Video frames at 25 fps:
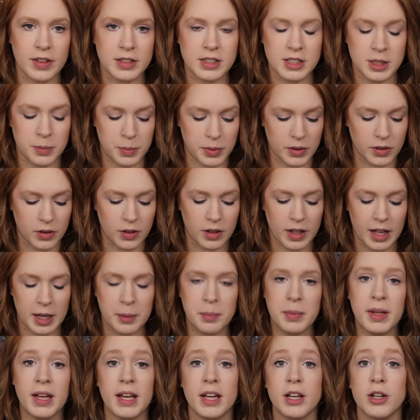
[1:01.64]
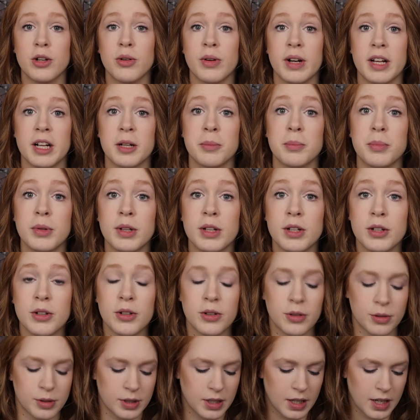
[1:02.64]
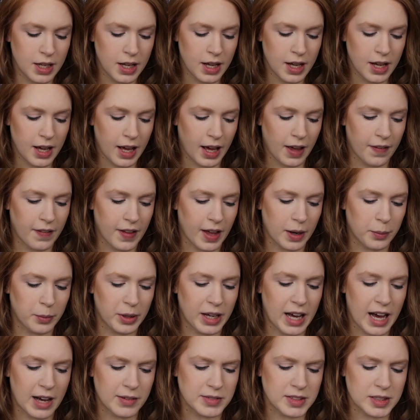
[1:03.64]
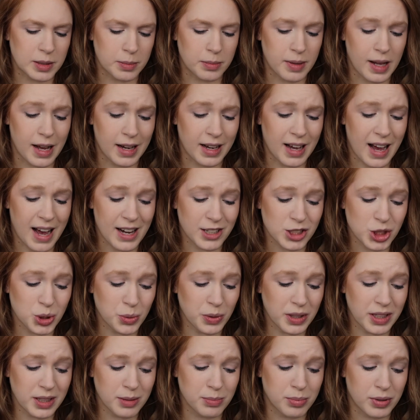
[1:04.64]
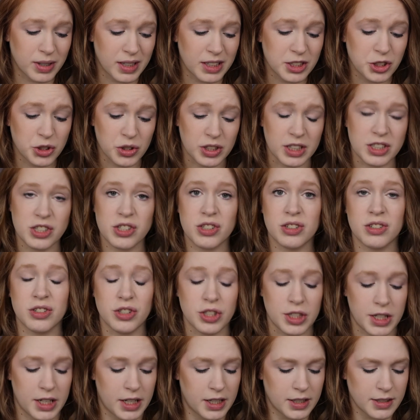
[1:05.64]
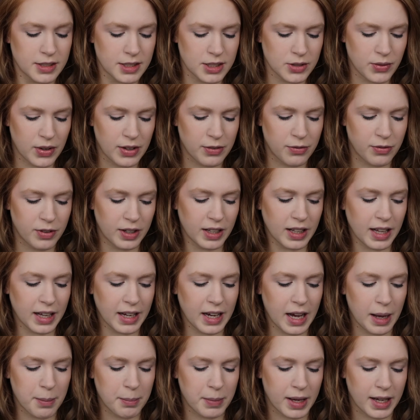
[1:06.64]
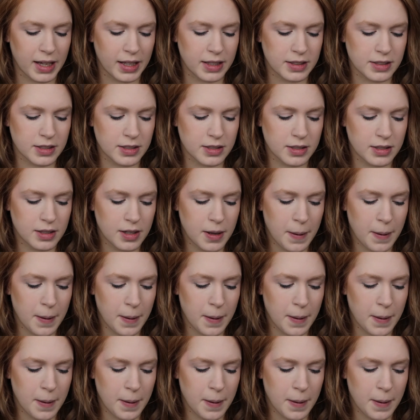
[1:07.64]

the typical like pink, green, and blue. And then we have some like actually pretty traditional shades. So I feel like I might